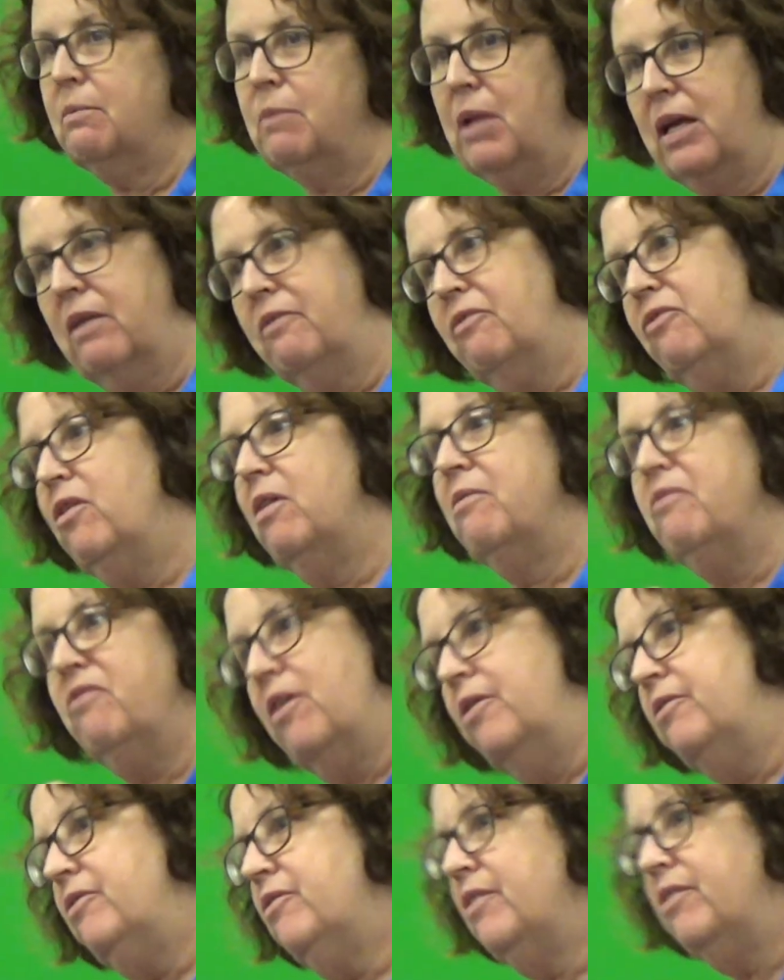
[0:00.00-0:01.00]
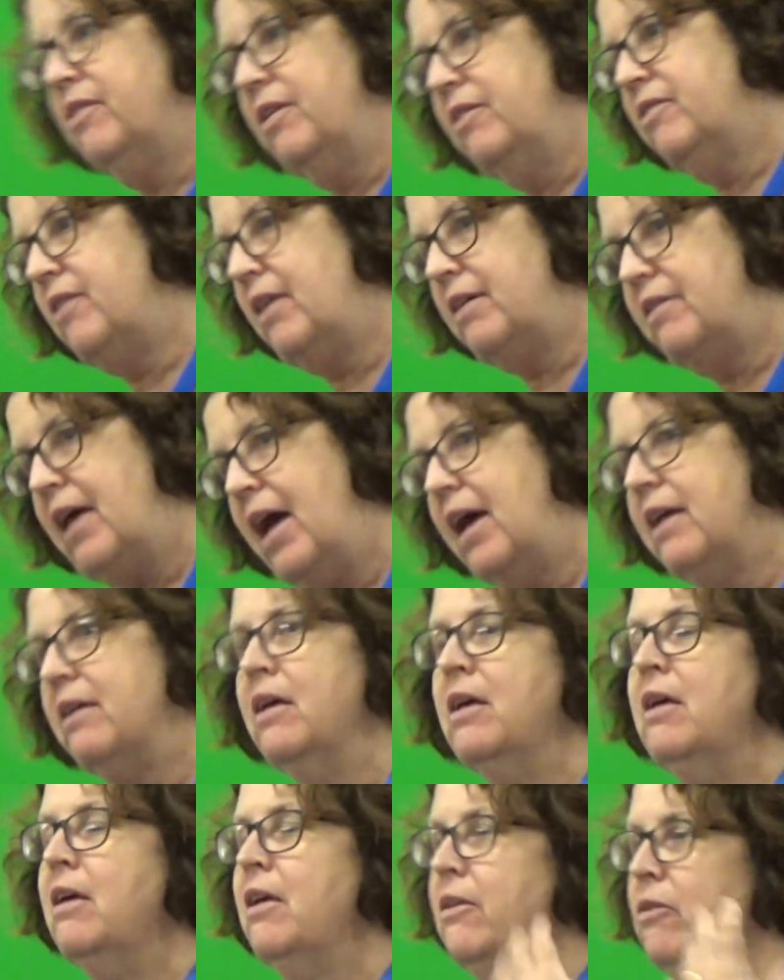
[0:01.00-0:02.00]
can make informed votes and things like that.
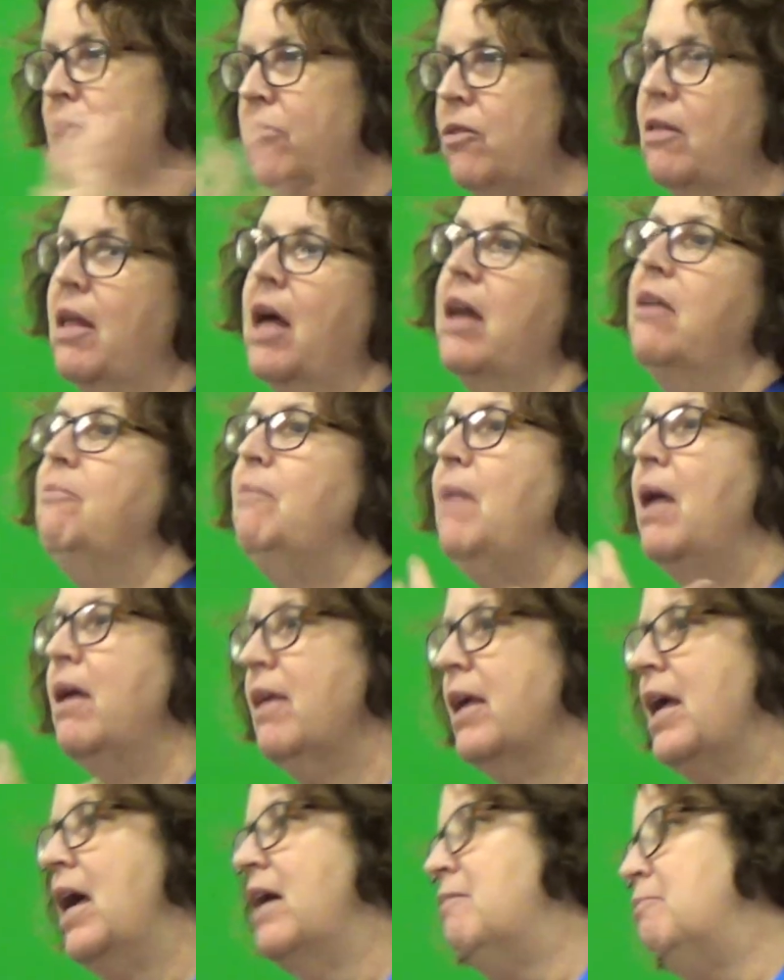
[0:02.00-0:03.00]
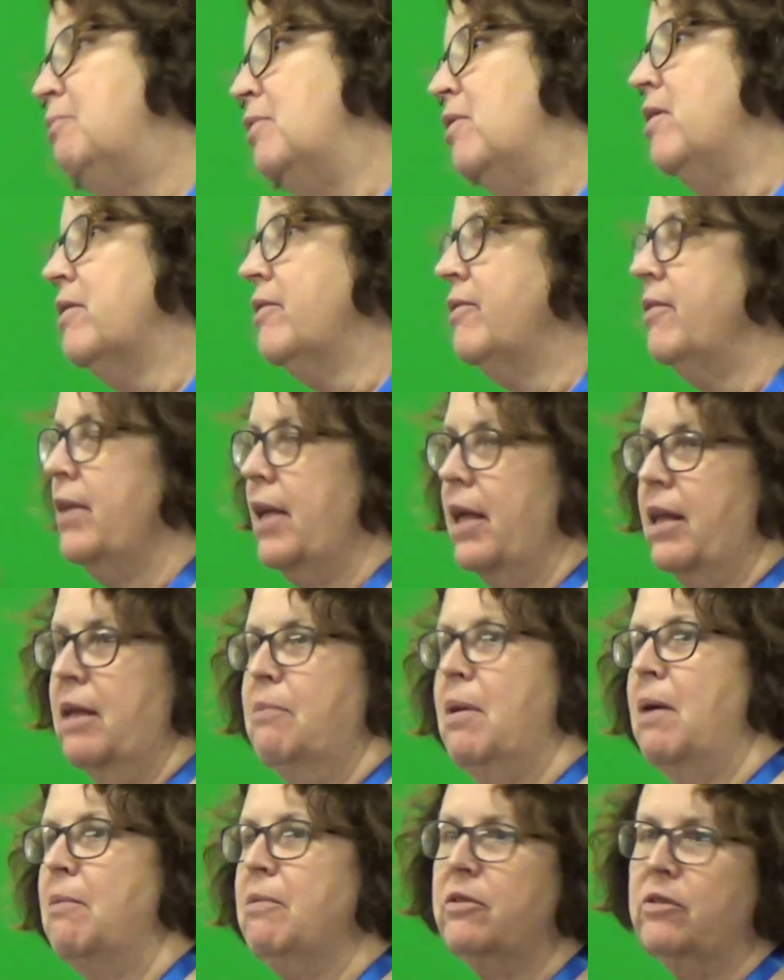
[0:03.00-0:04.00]
So there's a lot of mailing out of books and
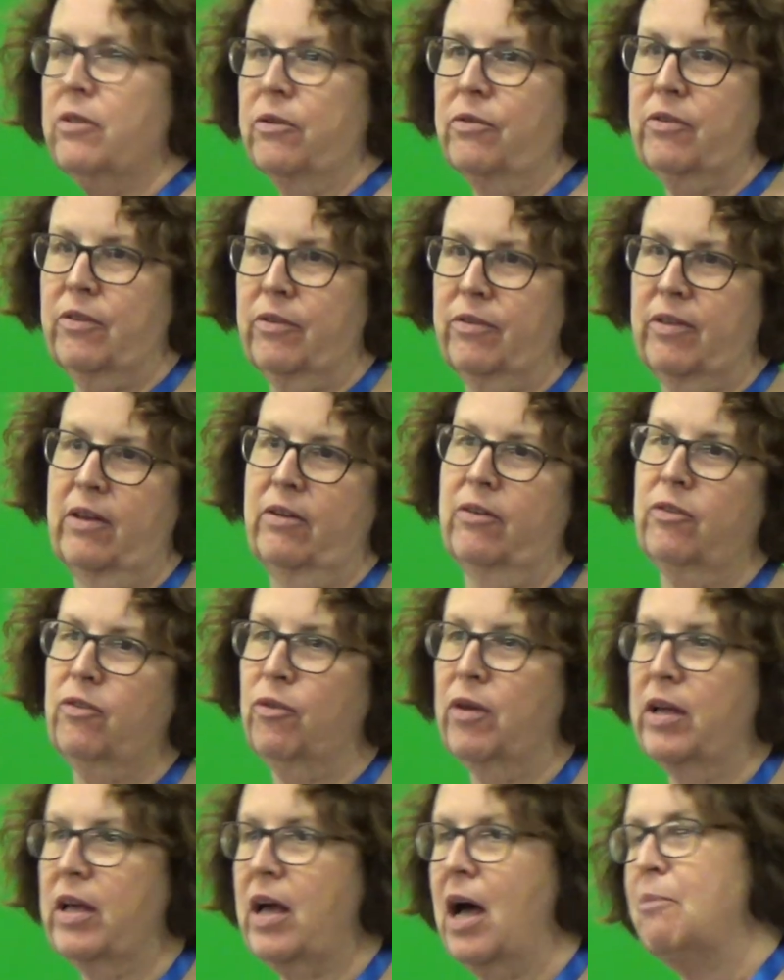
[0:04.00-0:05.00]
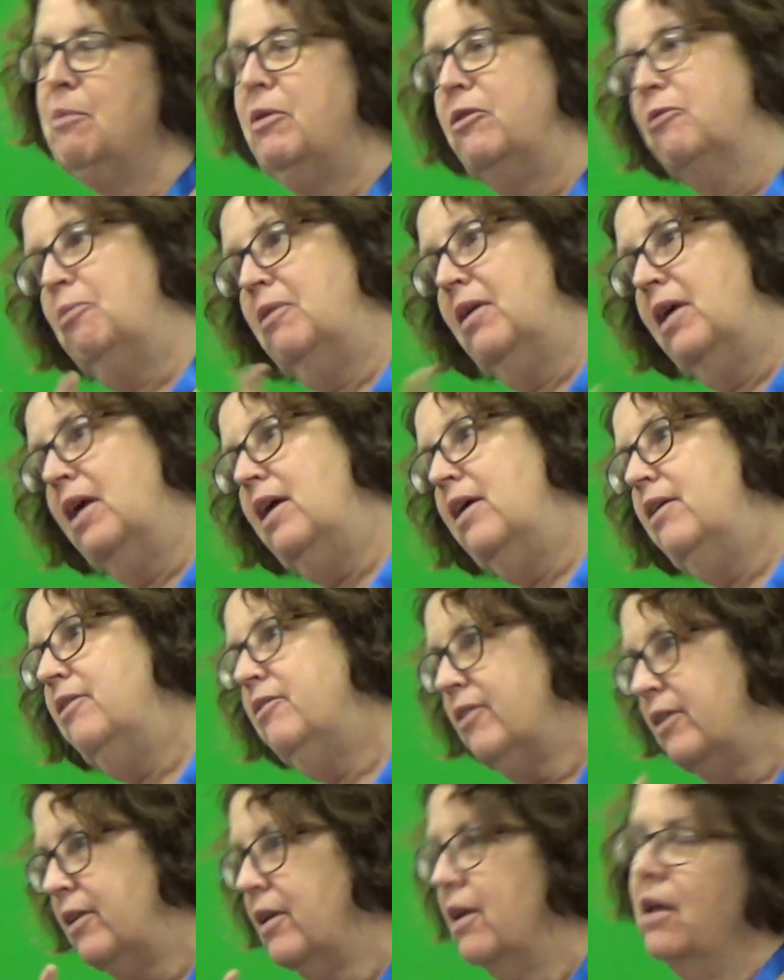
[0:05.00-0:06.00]
getting publishers to send us free copies,
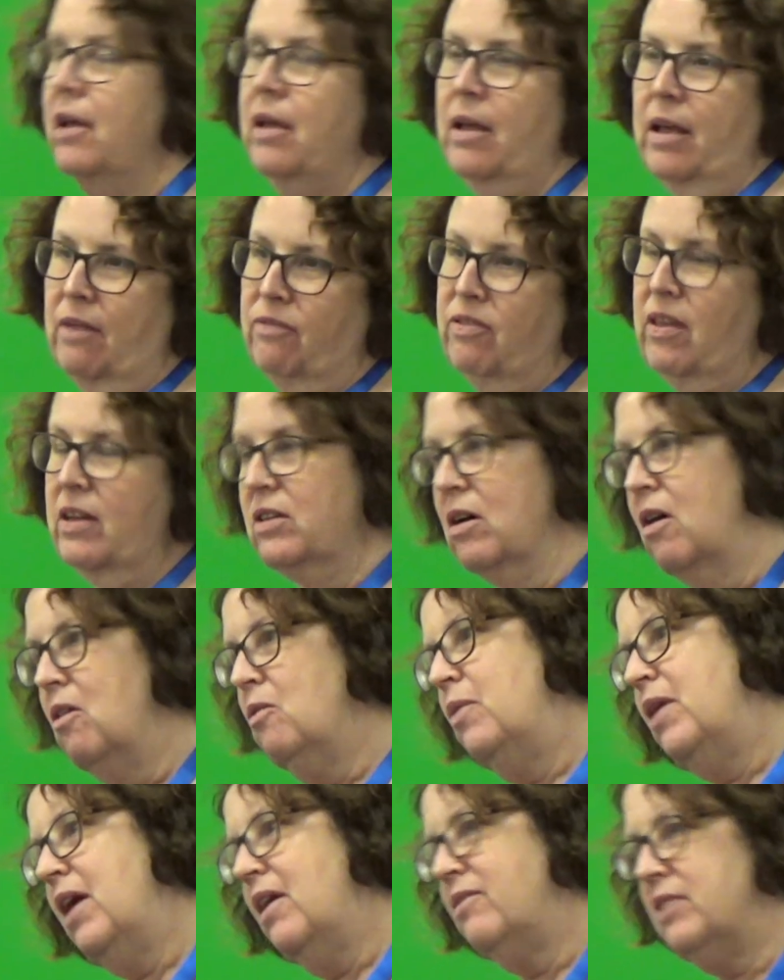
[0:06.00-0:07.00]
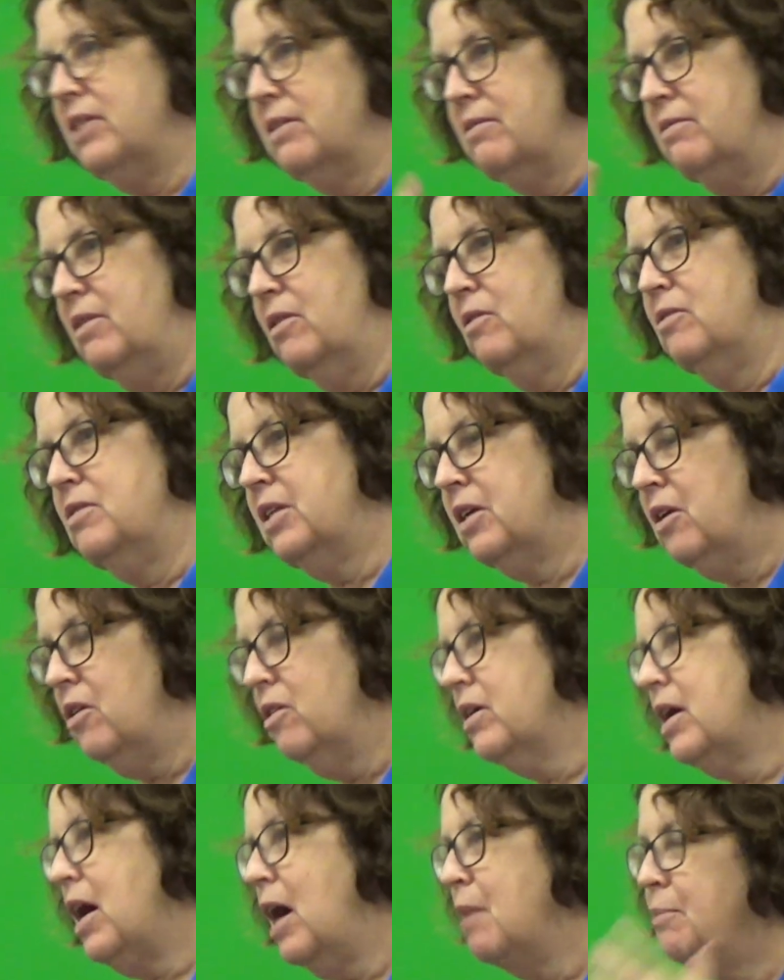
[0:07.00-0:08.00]
please. And if they don't, we have to
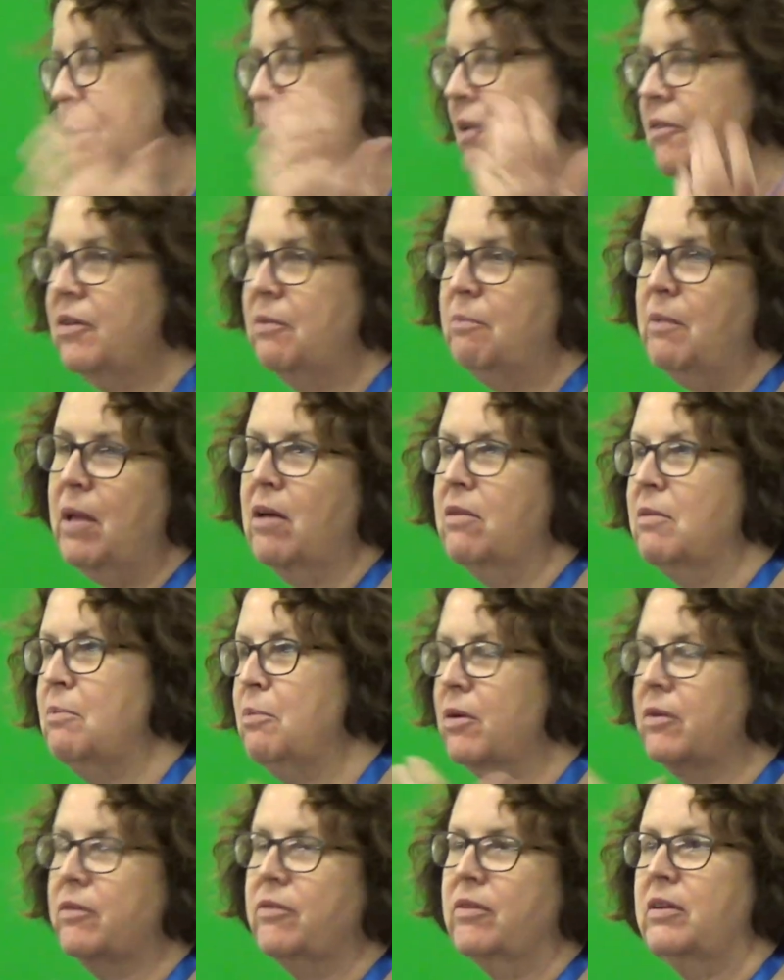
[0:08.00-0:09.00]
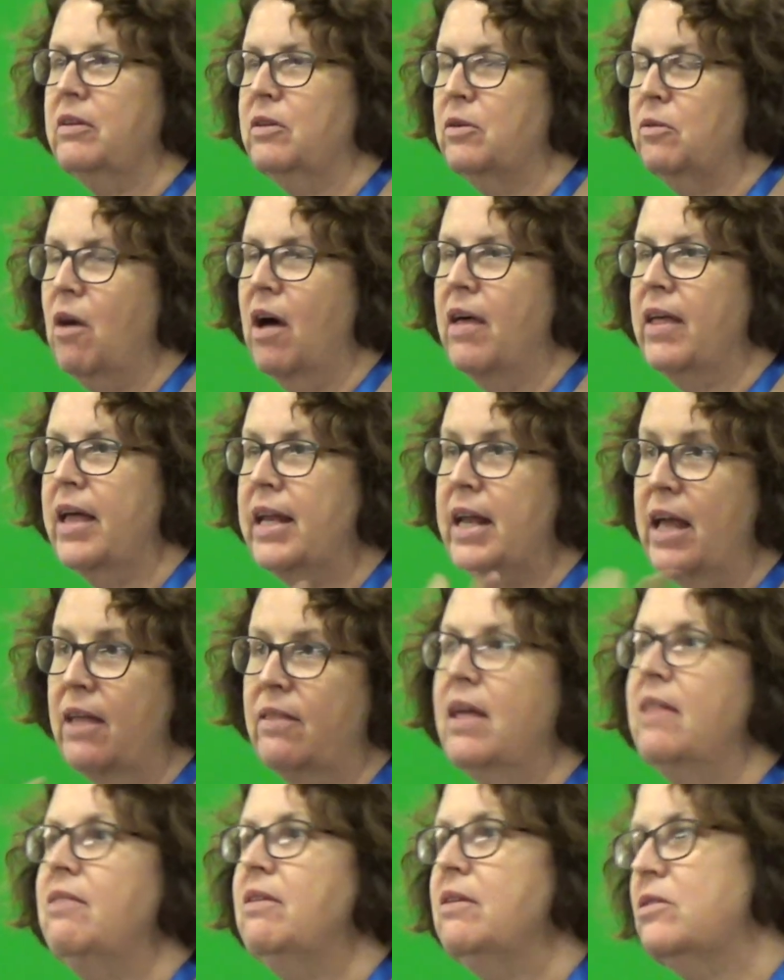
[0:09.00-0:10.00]
secure copies and mail the books and do all that. And
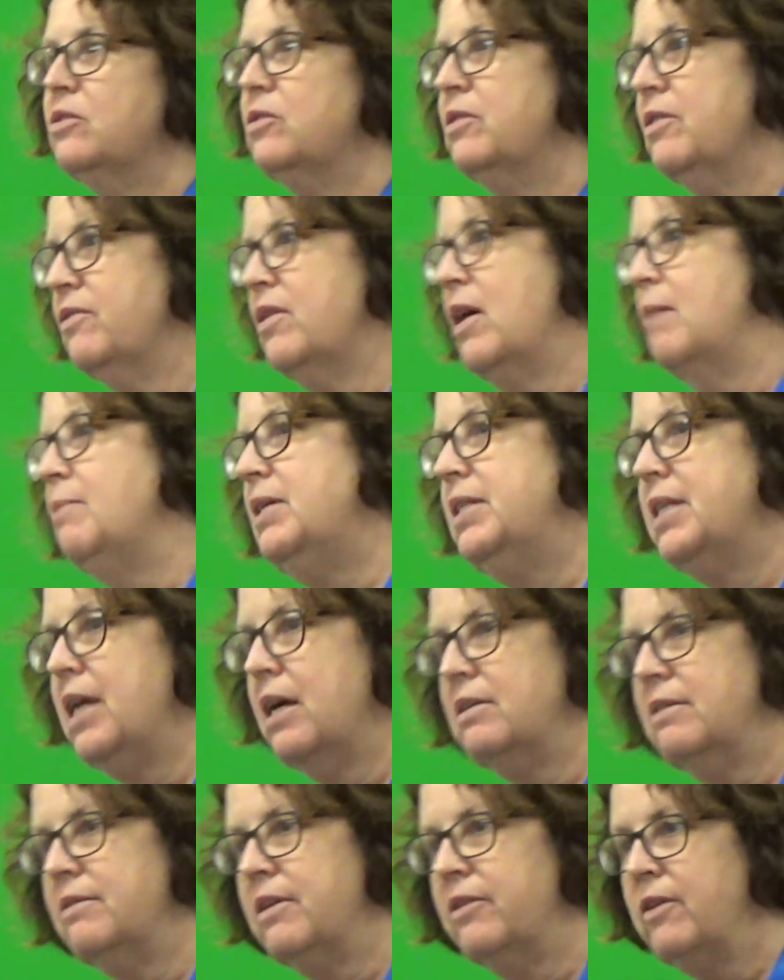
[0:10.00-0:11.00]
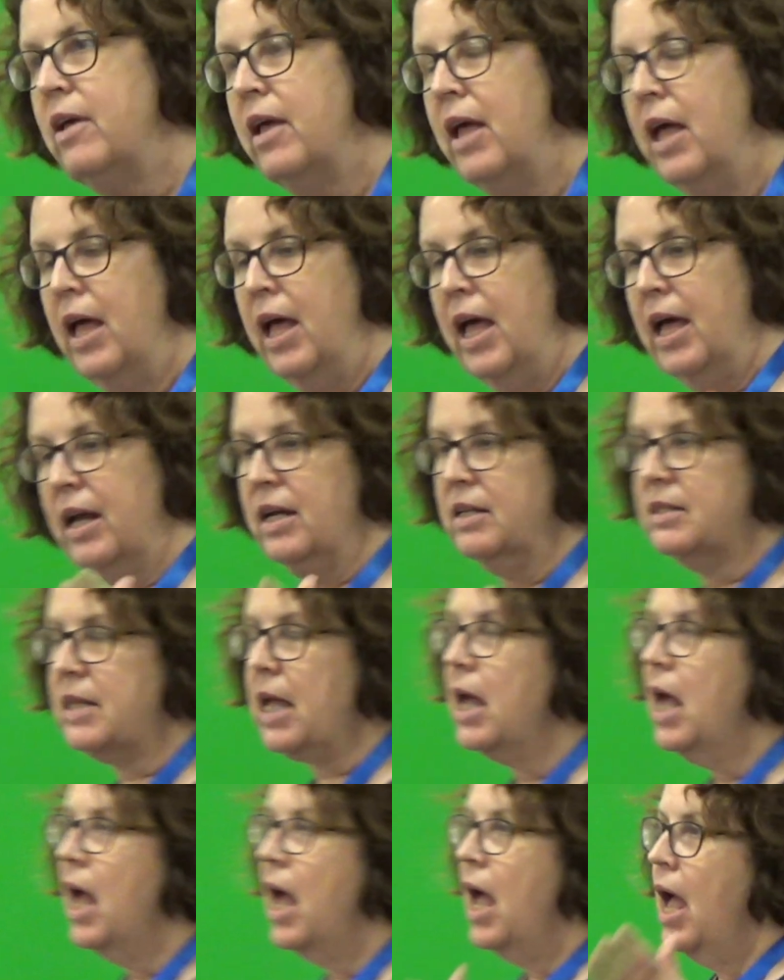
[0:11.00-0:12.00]
then the sort of coming down to this. Like I said,